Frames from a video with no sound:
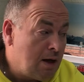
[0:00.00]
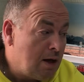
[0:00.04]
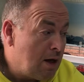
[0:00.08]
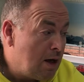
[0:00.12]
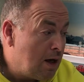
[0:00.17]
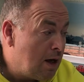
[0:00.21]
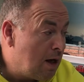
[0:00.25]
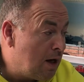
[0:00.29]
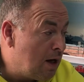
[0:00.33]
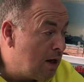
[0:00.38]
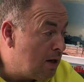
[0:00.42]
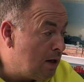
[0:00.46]

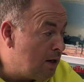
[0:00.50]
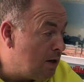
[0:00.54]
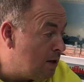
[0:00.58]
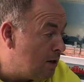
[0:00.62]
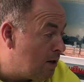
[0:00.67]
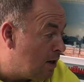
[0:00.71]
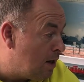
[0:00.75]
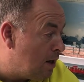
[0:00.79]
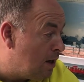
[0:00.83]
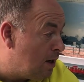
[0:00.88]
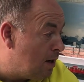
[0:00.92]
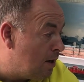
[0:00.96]
and
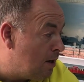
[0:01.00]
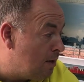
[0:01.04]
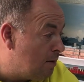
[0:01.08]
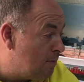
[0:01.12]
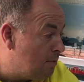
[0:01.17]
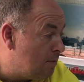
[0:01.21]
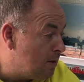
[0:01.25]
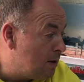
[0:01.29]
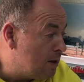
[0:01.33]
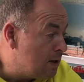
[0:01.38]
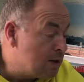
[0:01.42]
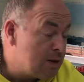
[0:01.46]

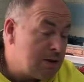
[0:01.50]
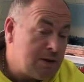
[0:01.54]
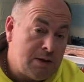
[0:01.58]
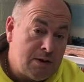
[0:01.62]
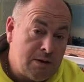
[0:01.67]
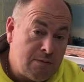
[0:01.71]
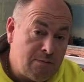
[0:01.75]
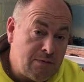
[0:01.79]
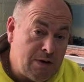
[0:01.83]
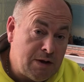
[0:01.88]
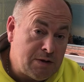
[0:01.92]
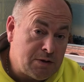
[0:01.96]
I've
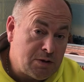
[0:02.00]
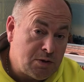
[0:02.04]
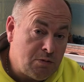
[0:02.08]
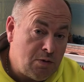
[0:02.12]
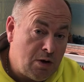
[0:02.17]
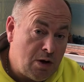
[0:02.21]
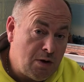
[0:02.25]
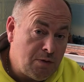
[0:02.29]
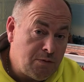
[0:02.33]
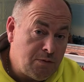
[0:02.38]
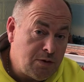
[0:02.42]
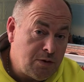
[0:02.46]
had
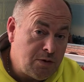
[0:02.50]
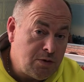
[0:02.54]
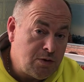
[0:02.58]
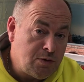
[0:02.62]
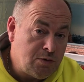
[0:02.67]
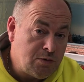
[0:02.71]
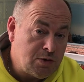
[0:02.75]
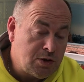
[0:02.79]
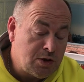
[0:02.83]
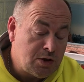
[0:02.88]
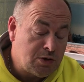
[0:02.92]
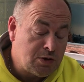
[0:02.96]
quite a few new
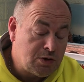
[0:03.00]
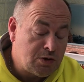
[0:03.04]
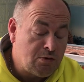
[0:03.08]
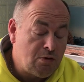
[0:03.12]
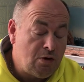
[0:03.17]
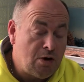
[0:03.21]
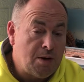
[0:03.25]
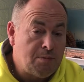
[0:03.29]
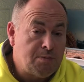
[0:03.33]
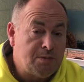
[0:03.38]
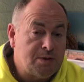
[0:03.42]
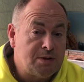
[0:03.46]

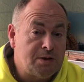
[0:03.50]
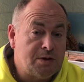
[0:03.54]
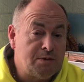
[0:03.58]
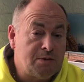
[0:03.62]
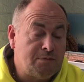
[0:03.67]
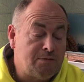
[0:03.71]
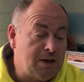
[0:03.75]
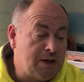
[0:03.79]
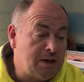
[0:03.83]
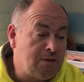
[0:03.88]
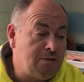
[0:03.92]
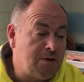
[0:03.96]
subscribers, so
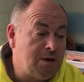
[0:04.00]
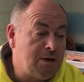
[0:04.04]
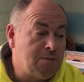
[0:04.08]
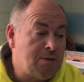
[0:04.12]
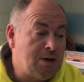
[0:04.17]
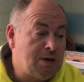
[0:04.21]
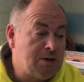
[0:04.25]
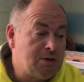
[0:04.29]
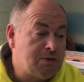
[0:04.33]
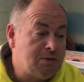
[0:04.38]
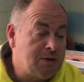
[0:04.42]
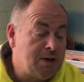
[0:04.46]
thank you very
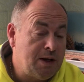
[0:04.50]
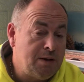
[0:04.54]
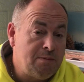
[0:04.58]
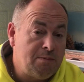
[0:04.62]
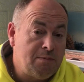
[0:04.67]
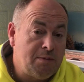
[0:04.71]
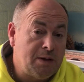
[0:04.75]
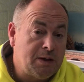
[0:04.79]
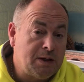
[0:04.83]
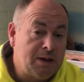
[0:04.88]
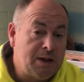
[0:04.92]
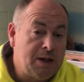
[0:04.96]
much to them
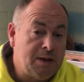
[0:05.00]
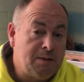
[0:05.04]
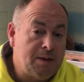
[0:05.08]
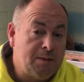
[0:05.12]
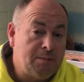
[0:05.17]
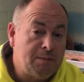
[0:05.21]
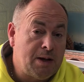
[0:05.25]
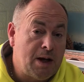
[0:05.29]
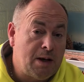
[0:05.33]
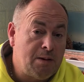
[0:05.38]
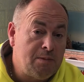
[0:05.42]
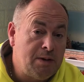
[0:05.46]
and keep them
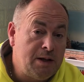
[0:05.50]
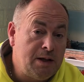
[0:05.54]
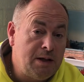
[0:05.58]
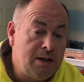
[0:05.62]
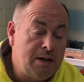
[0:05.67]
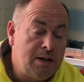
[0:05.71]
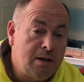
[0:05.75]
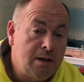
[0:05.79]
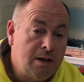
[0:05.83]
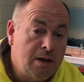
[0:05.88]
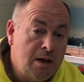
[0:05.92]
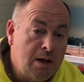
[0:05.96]
coming.
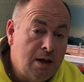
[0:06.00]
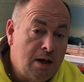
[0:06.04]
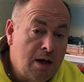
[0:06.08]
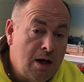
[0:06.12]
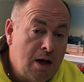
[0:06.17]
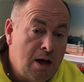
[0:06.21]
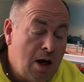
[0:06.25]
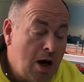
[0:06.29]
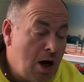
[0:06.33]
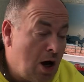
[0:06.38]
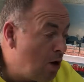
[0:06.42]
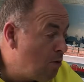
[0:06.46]

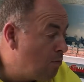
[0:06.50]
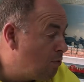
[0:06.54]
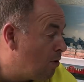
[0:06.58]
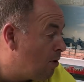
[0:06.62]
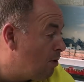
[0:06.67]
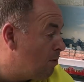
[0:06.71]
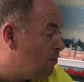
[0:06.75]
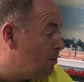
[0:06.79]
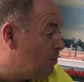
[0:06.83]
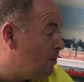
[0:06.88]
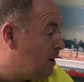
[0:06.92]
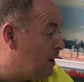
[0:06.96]
Hope
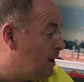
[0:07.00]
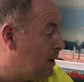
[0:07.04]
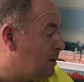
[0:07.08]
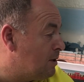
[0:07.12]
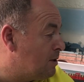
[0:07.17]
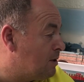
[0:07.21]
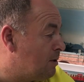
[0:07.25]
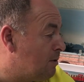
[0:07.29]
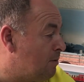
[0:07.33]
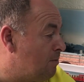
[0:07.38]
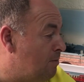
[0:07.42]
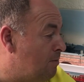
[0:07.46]
I'm bringing
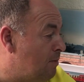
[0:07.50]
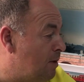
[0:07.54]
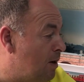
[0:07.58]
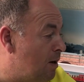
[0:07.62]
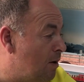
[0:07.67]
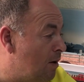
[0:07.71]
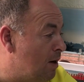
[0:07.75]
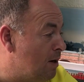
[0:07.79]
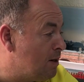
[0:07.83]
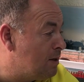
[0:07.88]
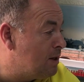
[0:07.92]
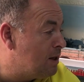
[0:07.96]
some
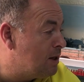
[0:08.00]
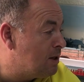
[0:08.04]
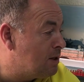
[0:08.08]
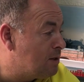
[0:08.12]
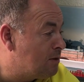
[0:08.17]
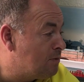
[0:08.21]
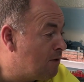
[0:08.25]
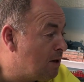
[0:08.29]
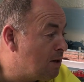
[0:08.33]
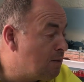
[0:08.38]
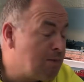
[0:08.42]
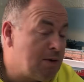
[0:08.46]
ideas
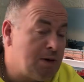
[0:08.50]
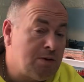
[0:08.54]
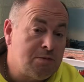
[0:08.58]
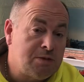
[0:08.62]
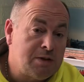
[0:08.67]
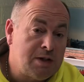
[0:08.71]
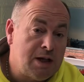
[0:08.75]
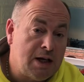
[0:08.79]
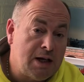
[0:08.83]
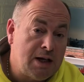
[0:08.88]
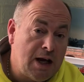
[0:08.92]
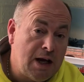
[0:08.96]
for other people's
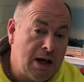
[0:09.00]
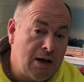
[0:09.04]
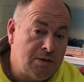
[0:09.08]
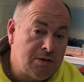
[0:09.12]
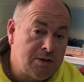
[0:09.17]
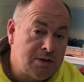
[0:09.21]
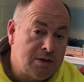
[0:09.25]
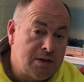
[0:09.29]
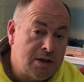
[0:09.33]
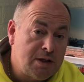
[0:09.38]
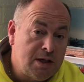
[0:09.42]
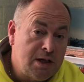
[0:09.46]

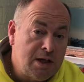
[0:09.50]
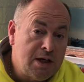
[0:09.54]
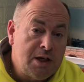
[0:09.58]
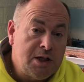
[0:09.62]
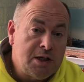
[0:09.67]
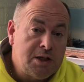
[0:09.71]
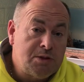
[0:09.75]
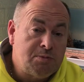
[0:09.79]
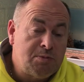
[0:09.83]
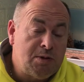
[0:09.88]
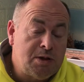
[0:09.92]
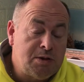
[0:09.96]
layouts,
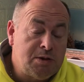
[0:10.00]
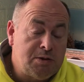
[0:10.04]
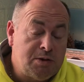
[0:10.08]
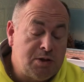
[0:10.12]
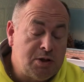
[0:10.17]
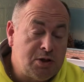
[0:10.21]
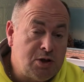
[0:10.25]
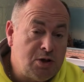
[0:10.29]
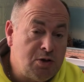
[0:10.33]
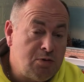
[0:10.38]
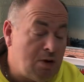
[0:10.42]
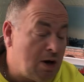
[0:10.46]
especially
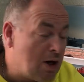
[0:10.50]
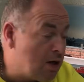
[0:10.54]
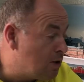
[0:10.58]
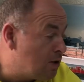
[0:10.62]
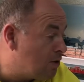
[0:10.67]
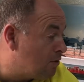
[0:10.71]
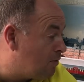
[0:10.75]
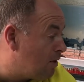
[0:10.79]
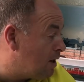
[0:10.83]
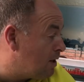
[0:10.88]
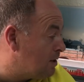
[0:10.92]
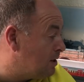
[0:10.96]
this new
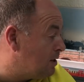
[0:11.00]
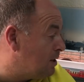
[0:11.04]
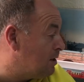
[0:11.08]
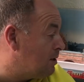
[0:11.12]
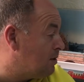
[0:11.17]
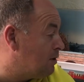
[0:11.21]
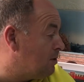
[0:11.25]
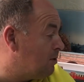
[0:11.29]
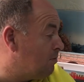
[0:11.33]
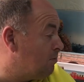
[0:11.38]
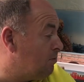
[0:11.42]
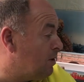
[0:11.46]
underground
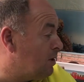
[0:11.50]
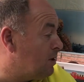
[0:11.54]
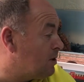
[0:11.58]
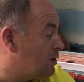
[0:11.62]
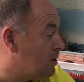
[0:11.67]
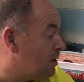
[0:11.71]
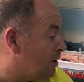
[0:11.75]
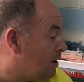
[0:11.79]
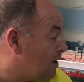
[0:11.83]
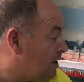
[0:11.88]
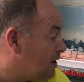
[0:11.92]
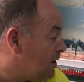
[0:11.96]
system we're
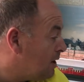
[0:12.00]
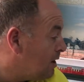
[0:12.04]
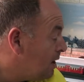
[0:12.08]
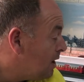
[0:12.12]
starting.